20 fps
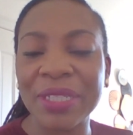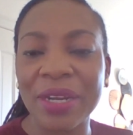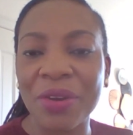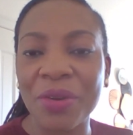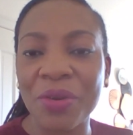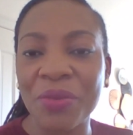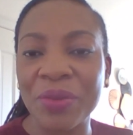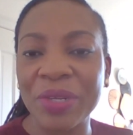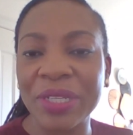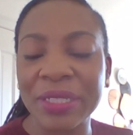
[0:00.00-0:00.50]
are
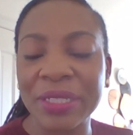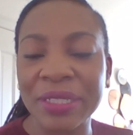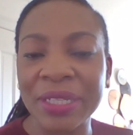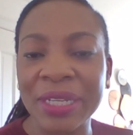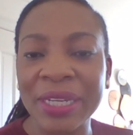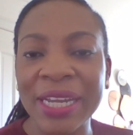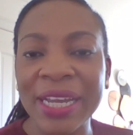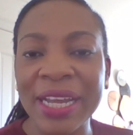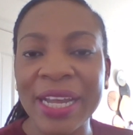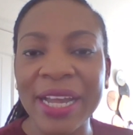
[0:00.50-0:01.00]
always
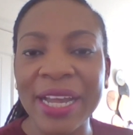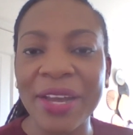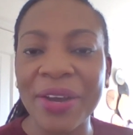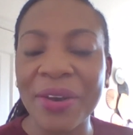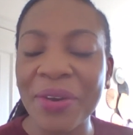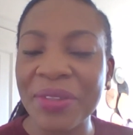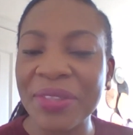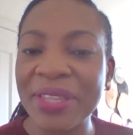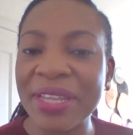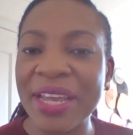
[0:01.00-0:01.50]

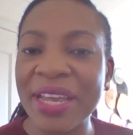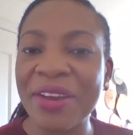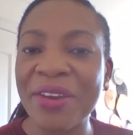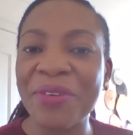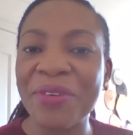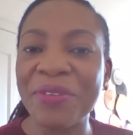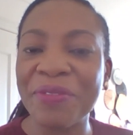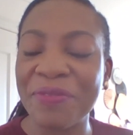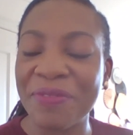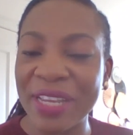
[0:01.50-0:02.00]
on there.
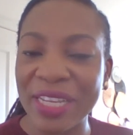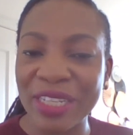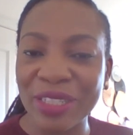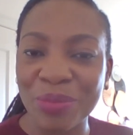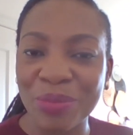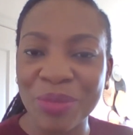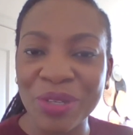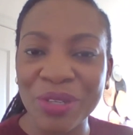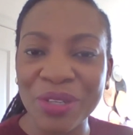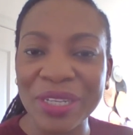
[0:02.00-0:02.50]
On
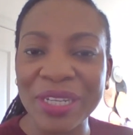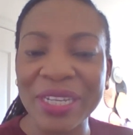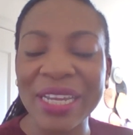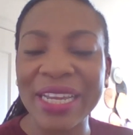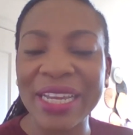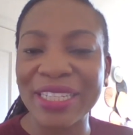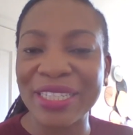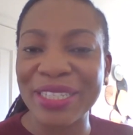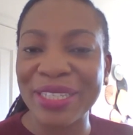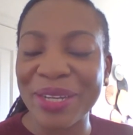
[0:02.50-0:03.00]
Facebook,
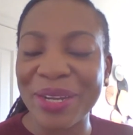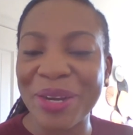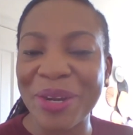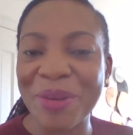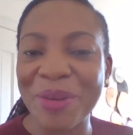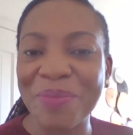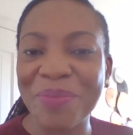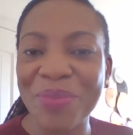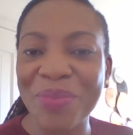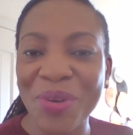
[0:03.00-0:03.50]
it's
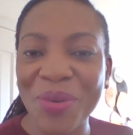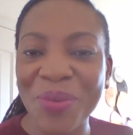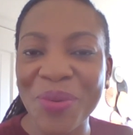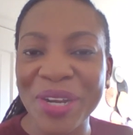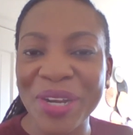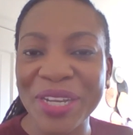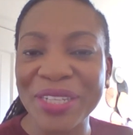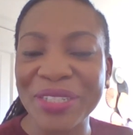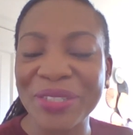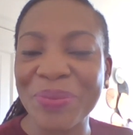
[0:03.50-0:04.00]

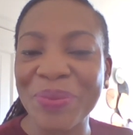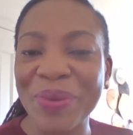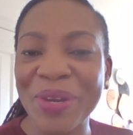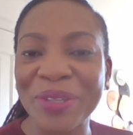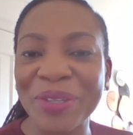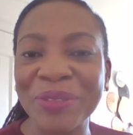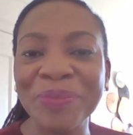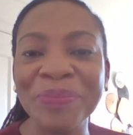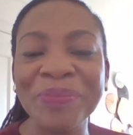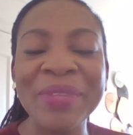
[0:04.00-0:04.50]
ProWoc as
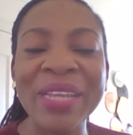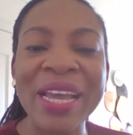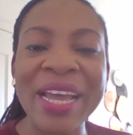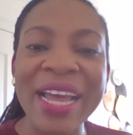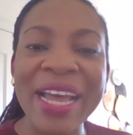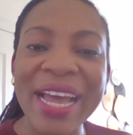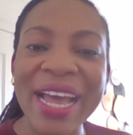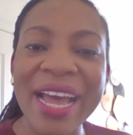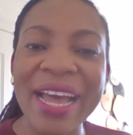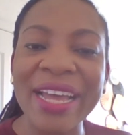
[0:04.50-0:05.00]
well.
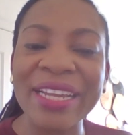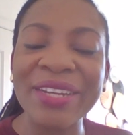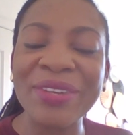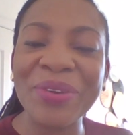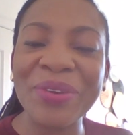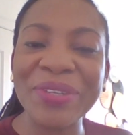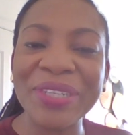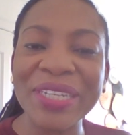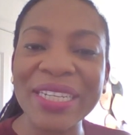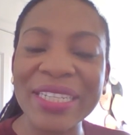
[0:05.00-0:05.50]

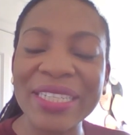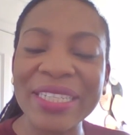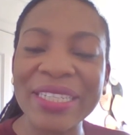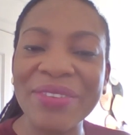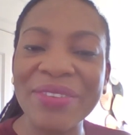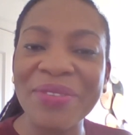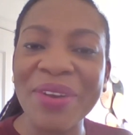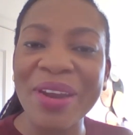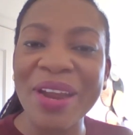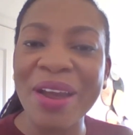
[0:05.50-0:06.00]
And on
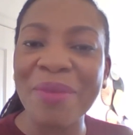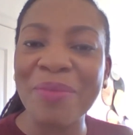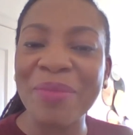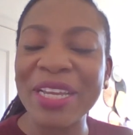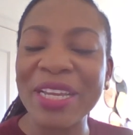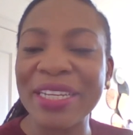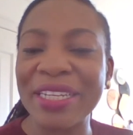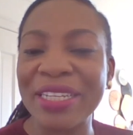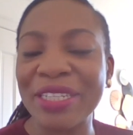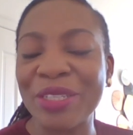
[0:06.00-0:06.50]
Instagram,
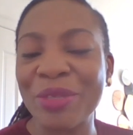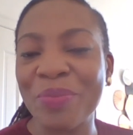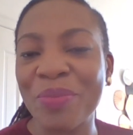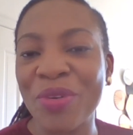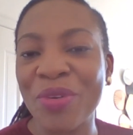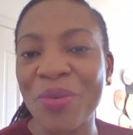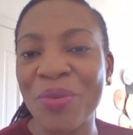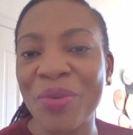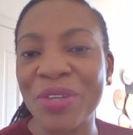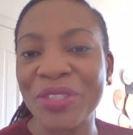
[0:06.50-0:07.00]
it is
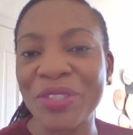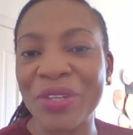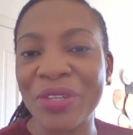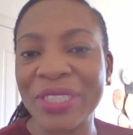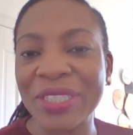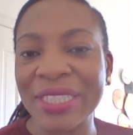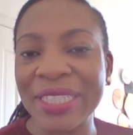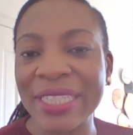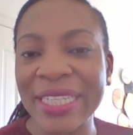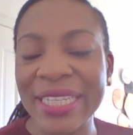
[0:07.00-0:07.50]

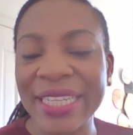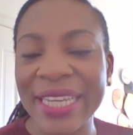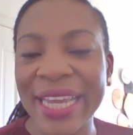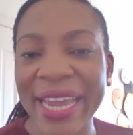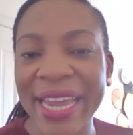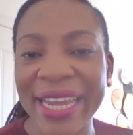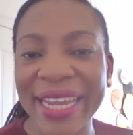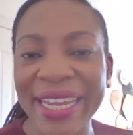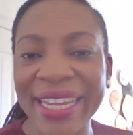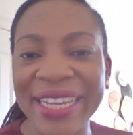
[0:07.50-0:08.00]

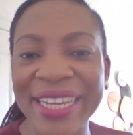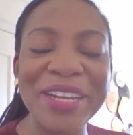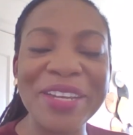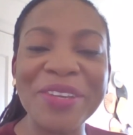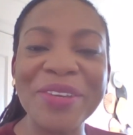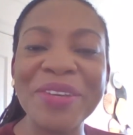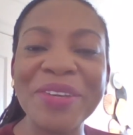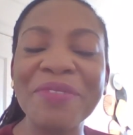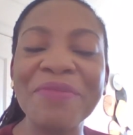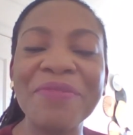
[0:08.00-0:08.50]
ProWoc.dk.
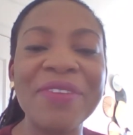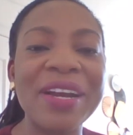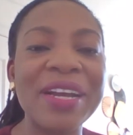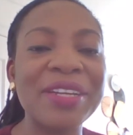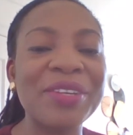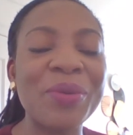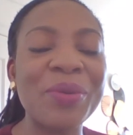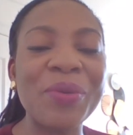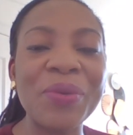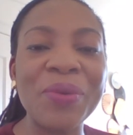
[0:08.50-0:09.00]
And you can
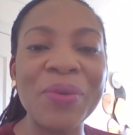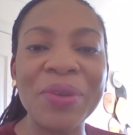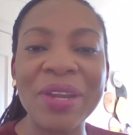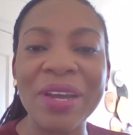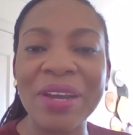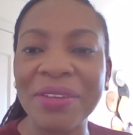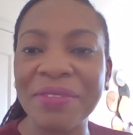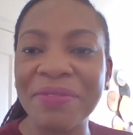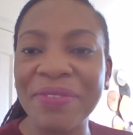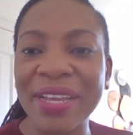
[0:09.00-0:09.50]
find
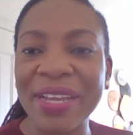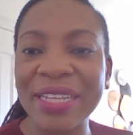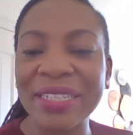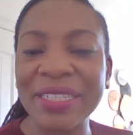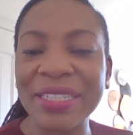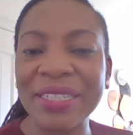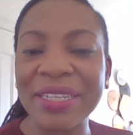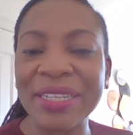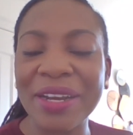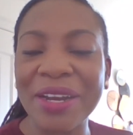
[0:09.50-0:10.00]
all our
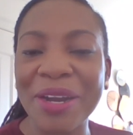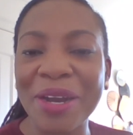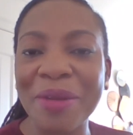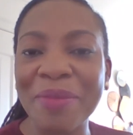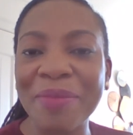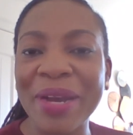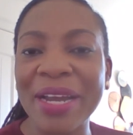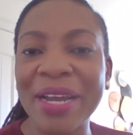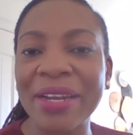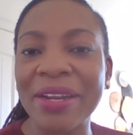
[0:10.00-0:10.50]
events
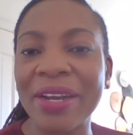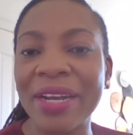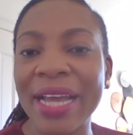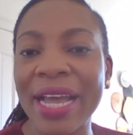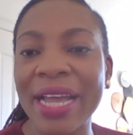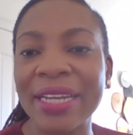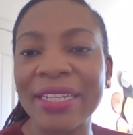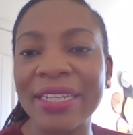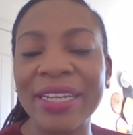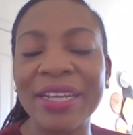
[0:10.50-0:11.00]
and our
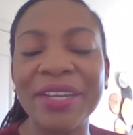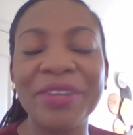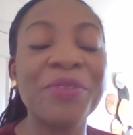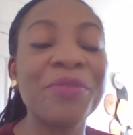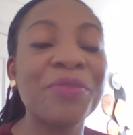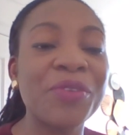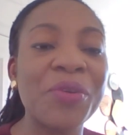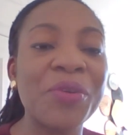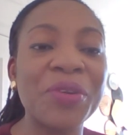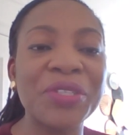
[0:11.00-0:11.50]
calendar. And
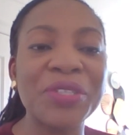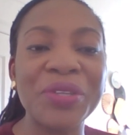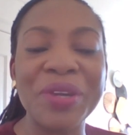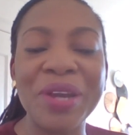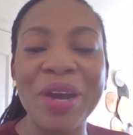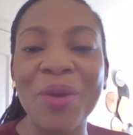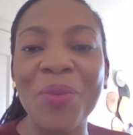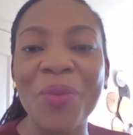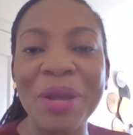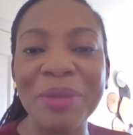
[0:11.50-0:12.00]
of course,
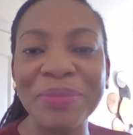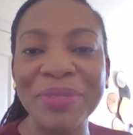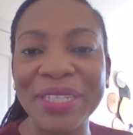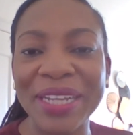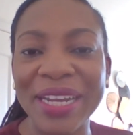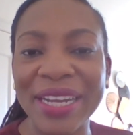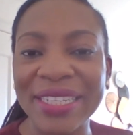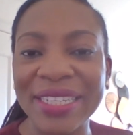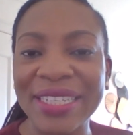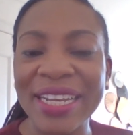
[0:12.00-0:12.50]
on our
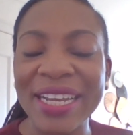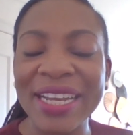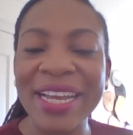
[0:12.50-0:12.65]
website,